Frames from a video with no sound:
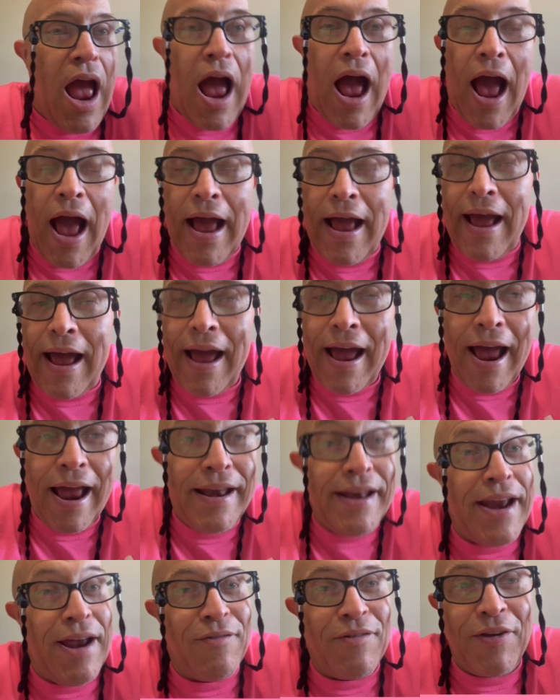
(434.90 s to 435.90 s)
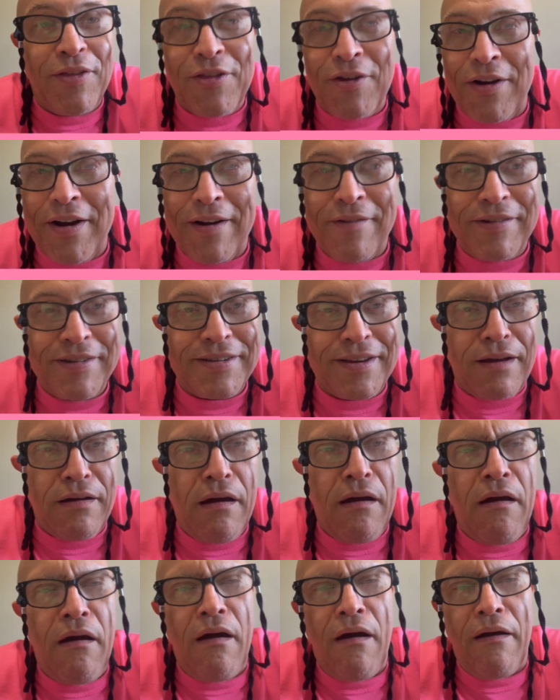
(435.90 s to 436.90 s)
I, I, never thought I would say,
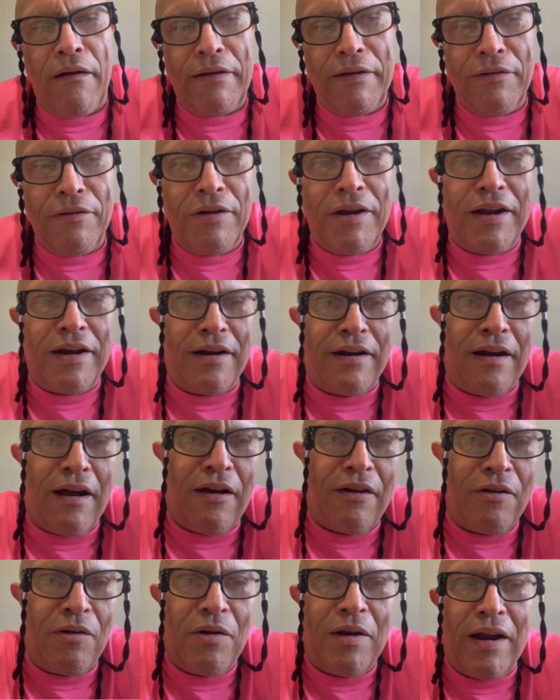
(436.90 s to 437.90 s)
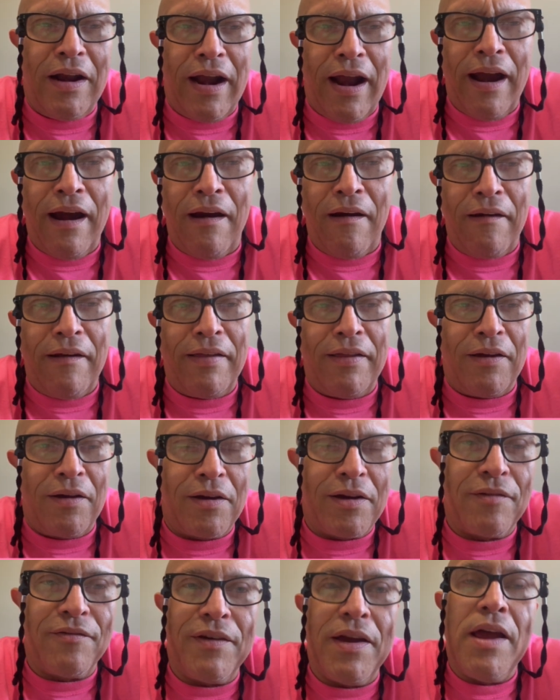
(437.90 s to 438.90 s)
oh, you need, an, you need air in there,
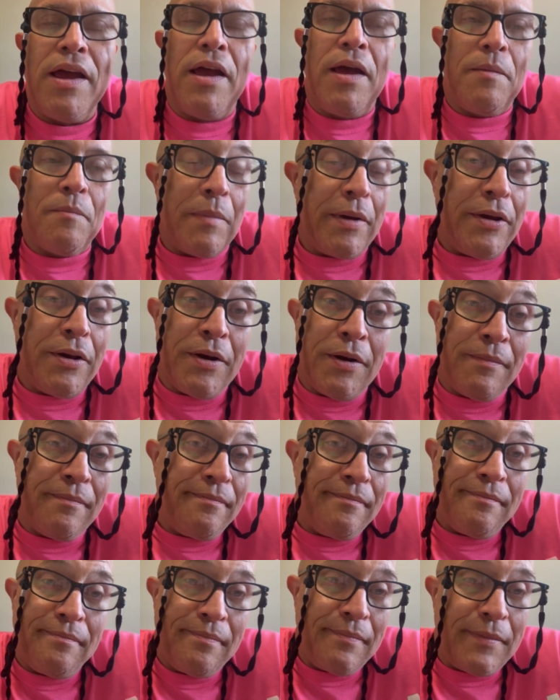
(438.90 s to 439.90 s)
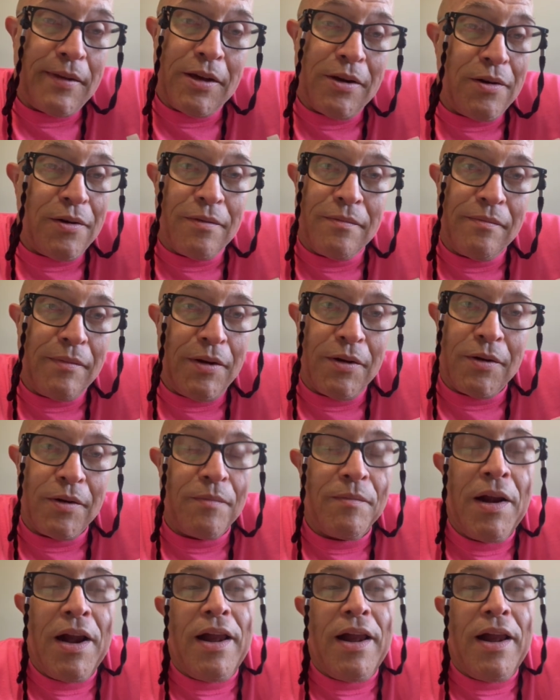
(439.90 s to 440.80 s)
but you do, you do, you do.